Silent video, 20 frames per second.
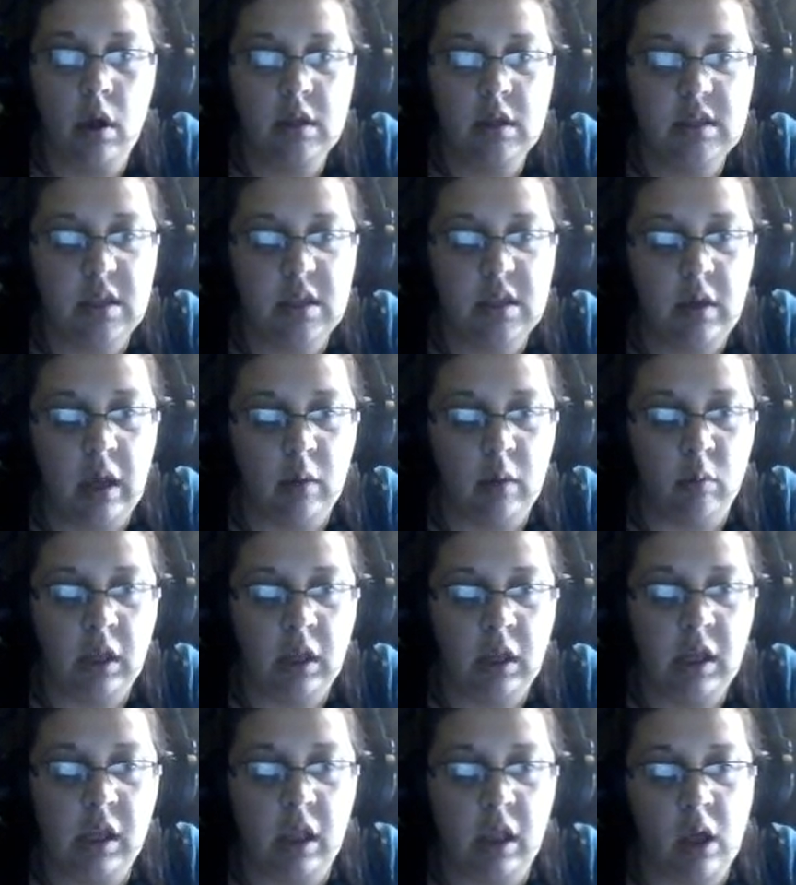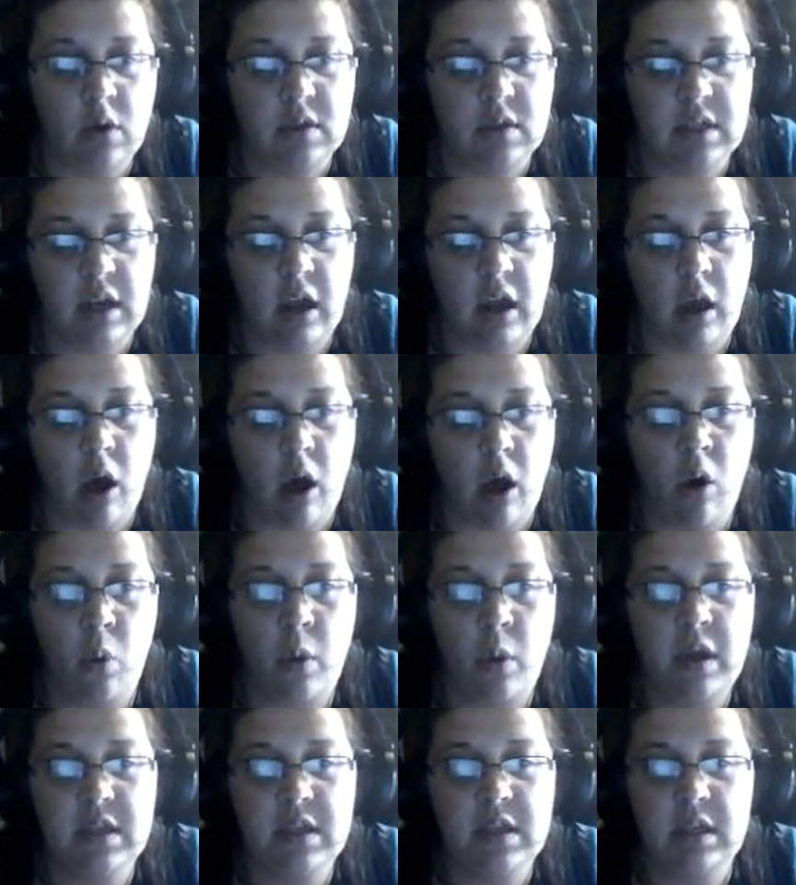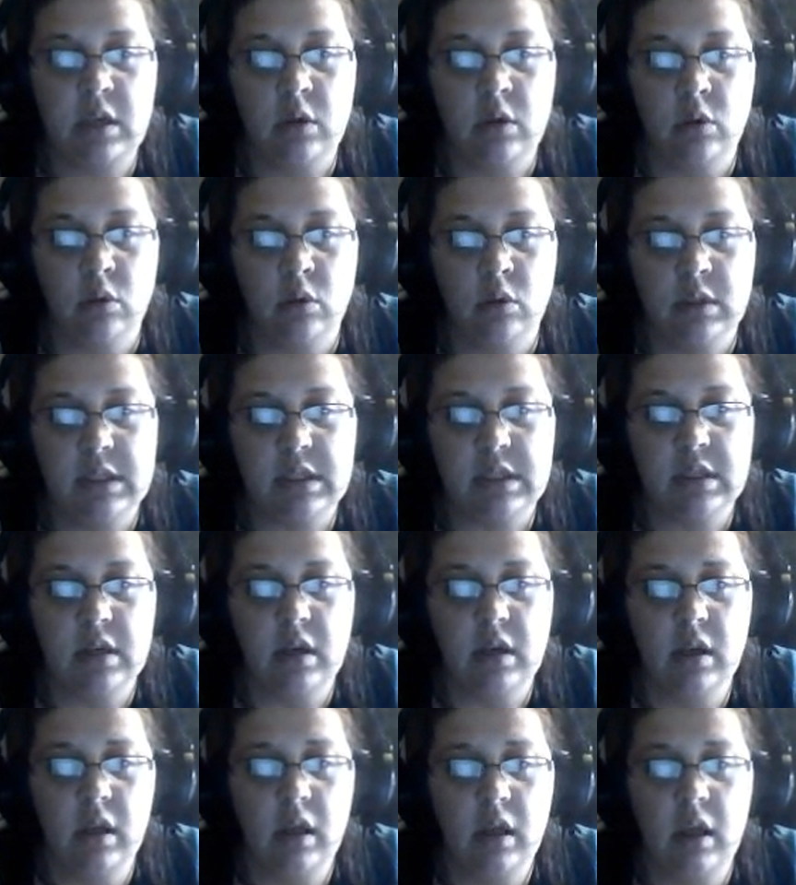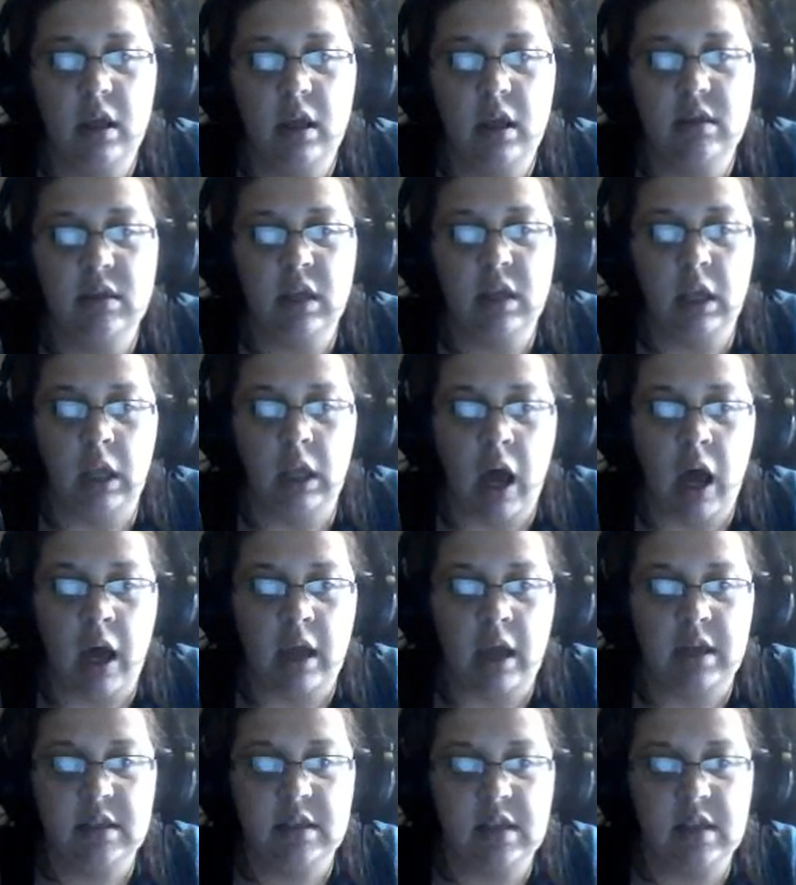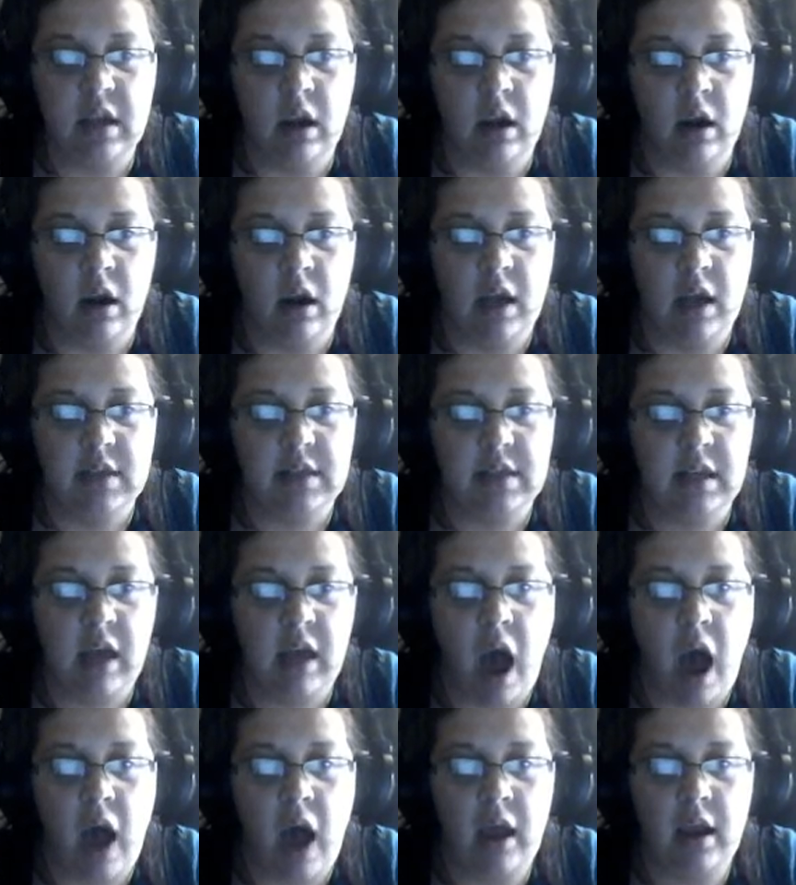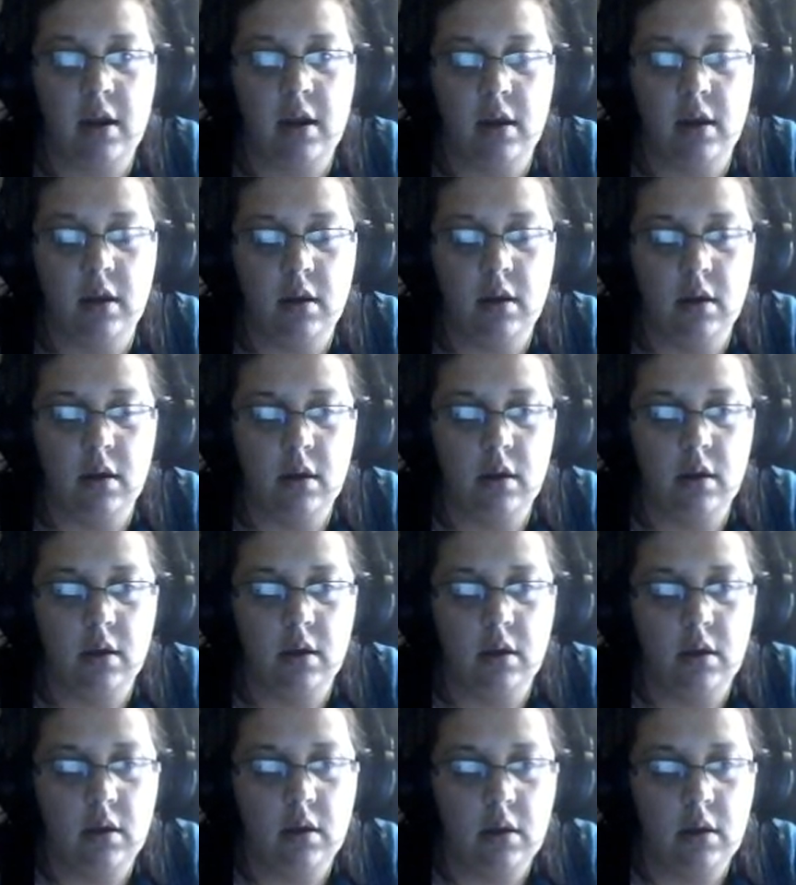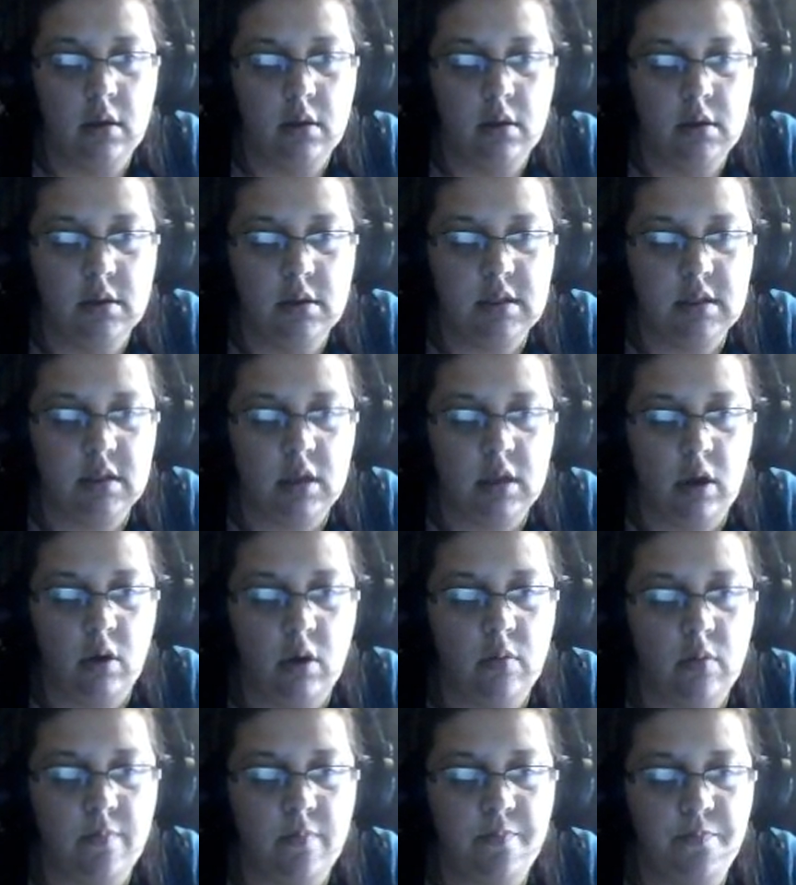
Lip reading: till you get really close, and I always use the lines here as a guide. So